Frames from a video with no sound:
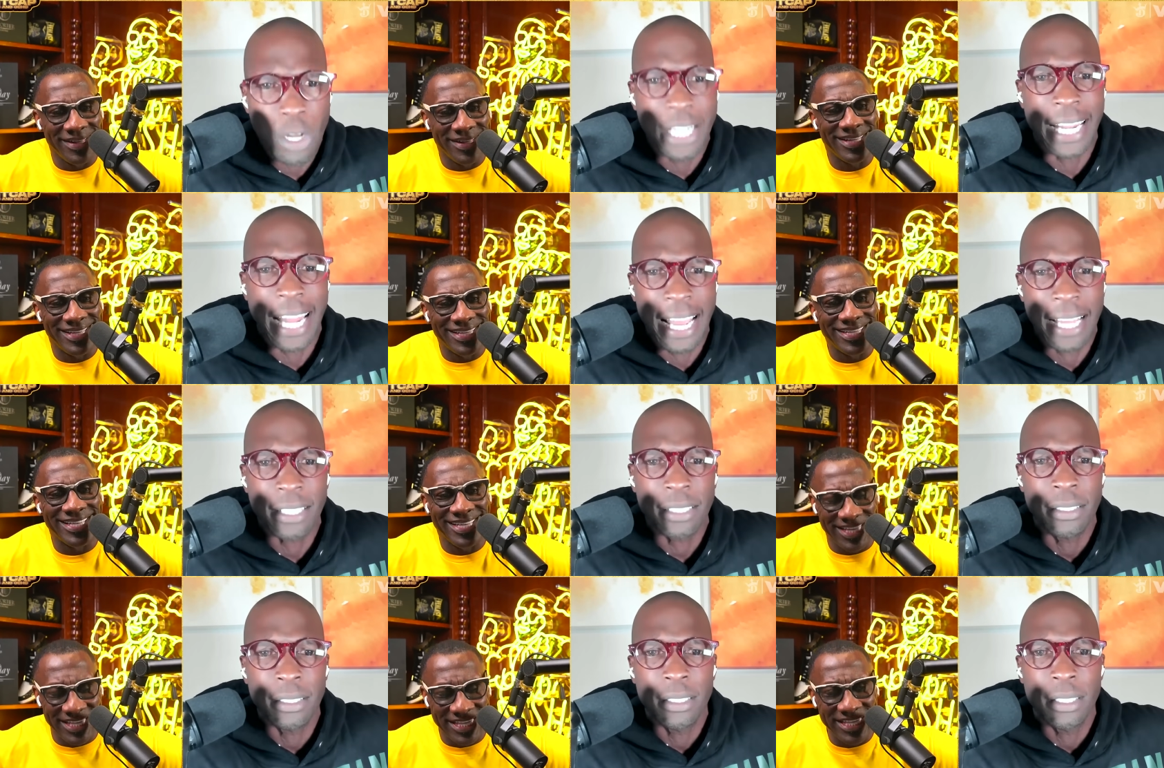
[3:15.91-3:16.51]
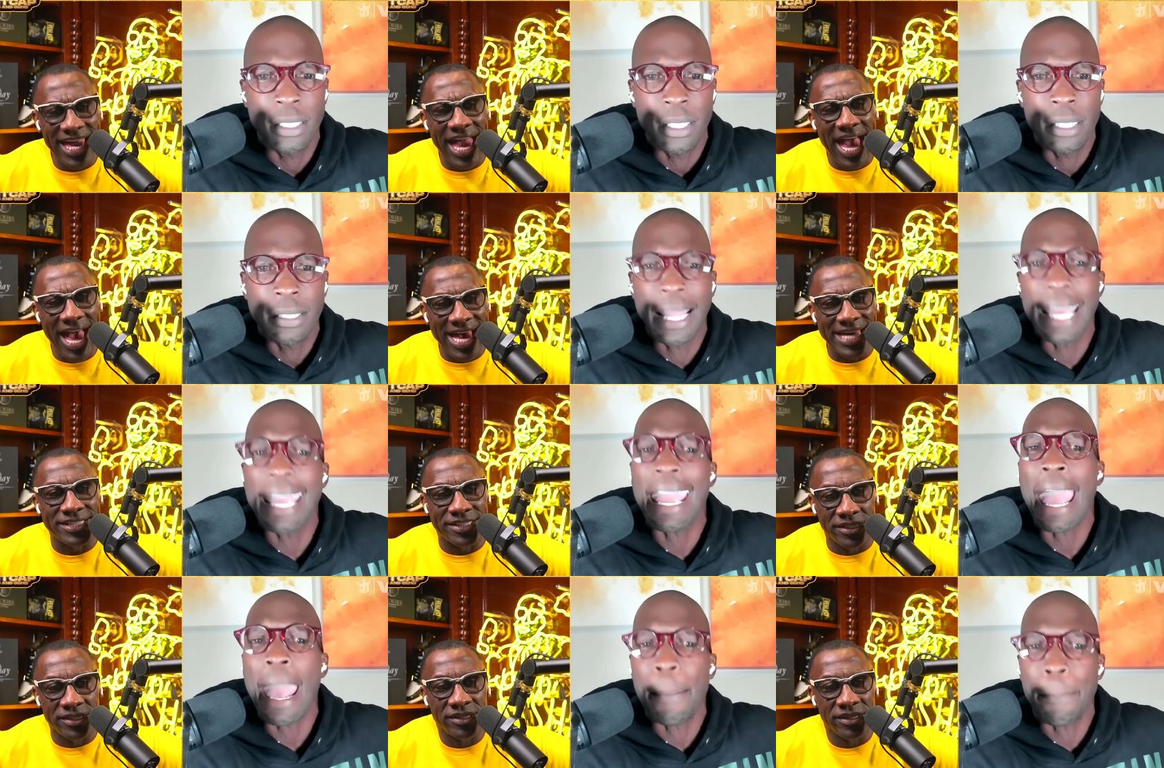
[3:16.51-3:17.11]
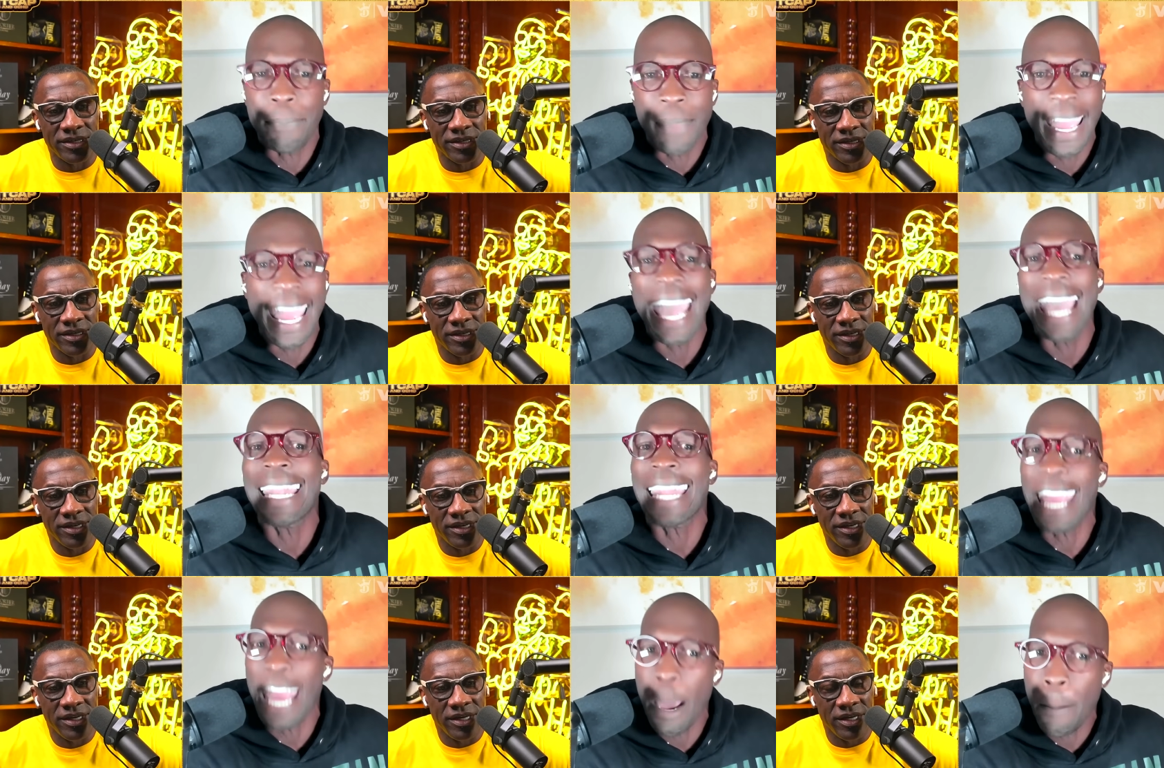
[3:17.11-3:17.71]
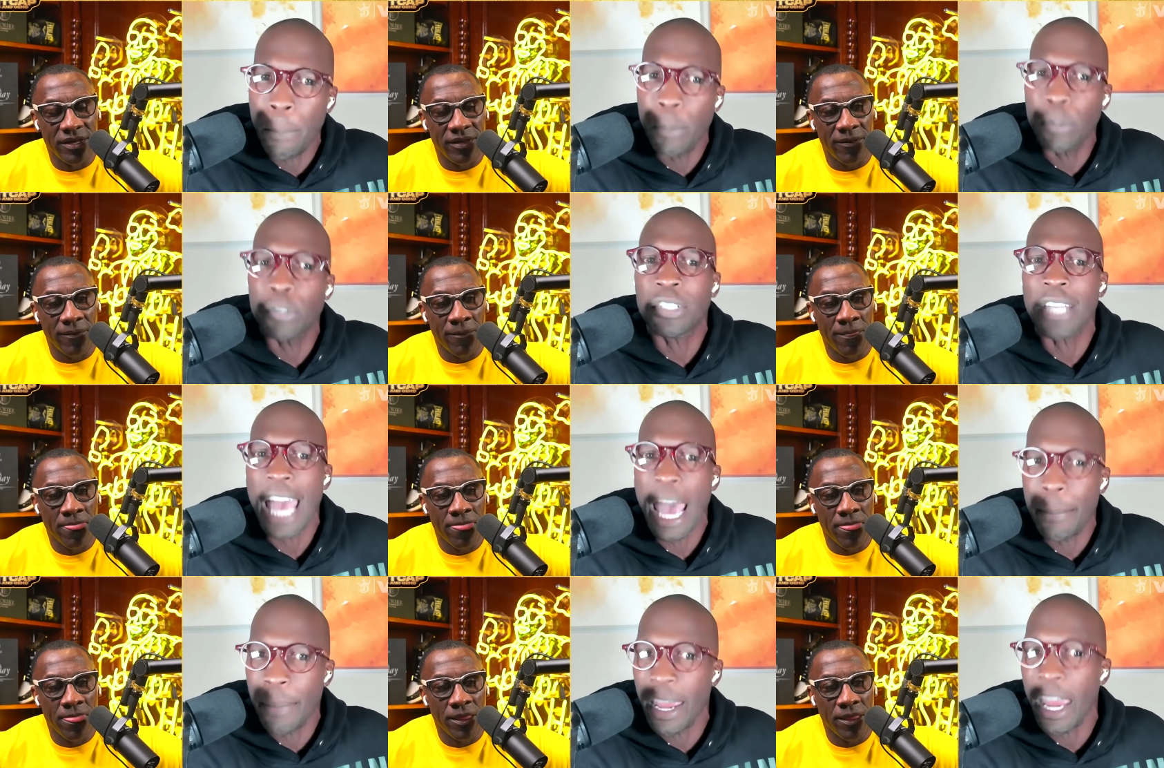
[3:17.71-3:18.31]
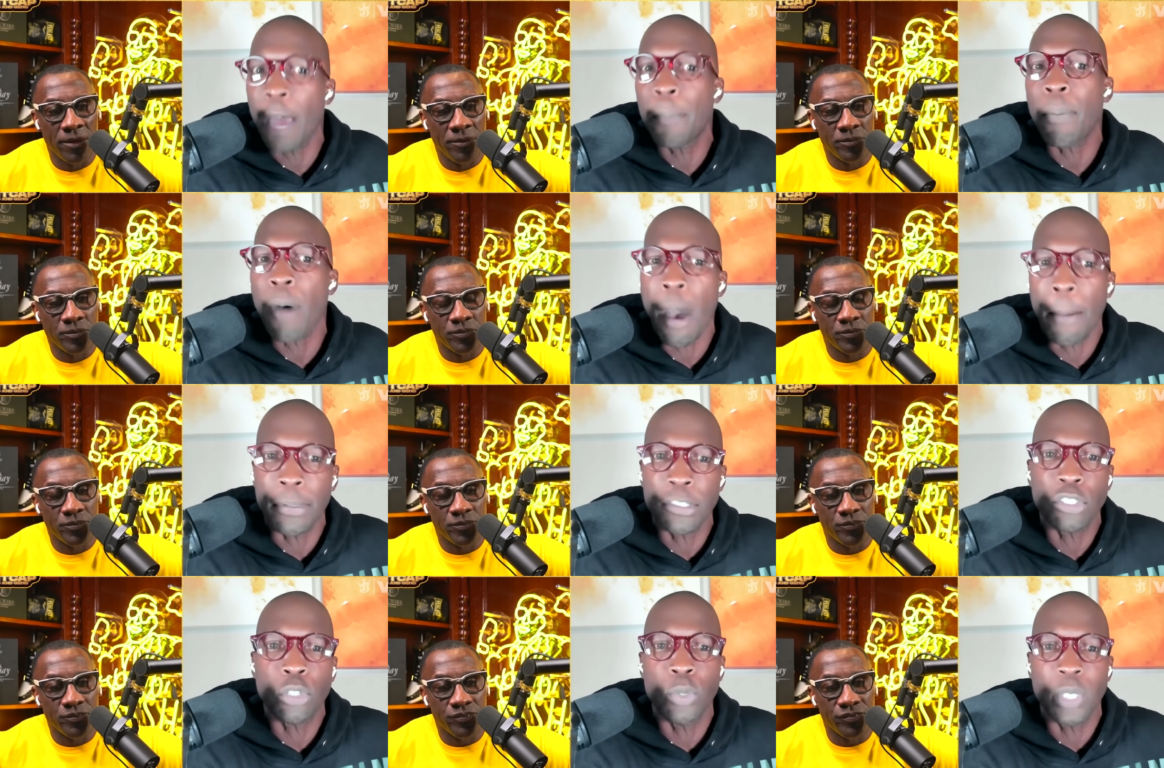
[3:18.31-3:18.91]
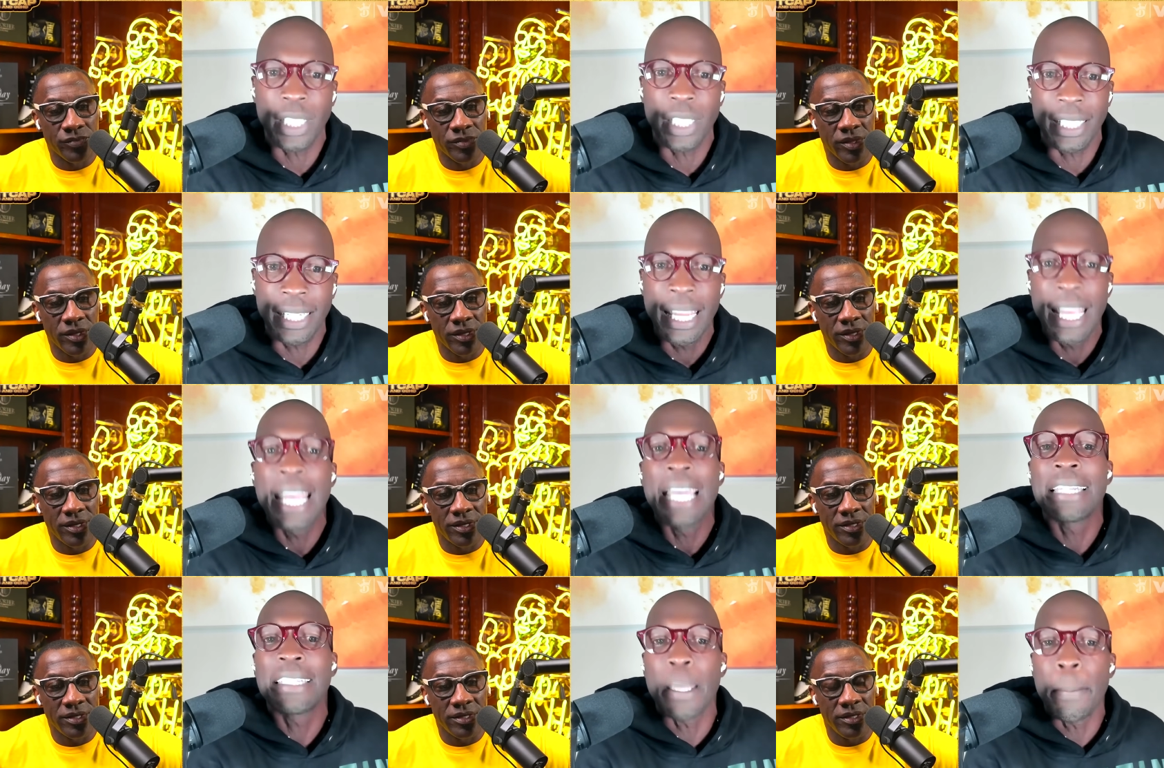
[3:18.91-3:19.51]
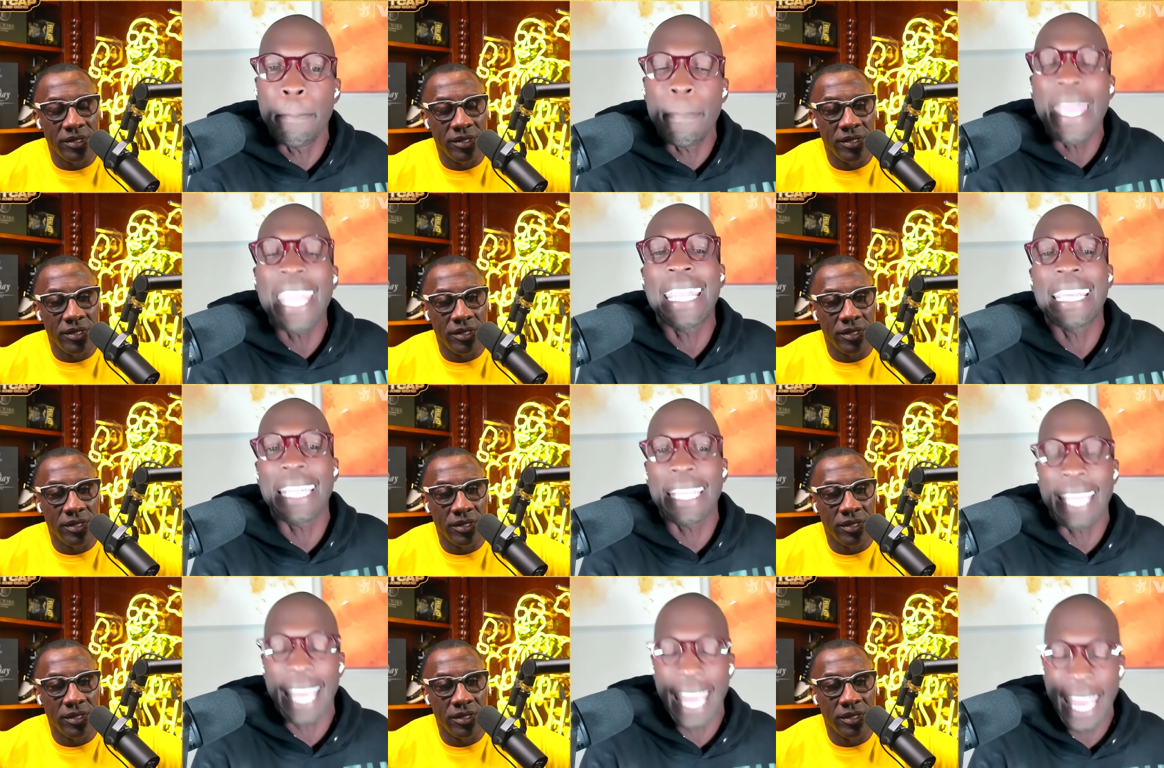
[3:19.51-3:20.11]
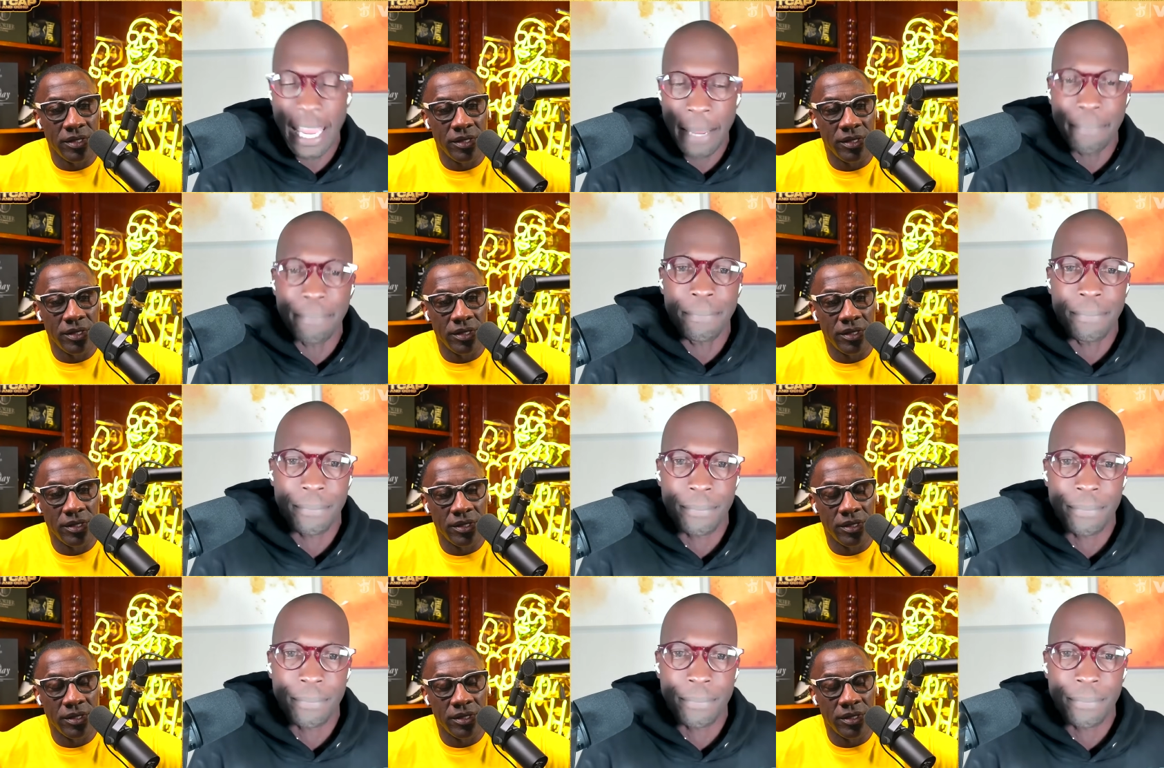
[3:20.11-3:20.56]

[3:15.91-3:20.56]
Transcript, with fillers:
Speaker 1: Now, yes, they had, they had ample time and ample opportunity to make it a game.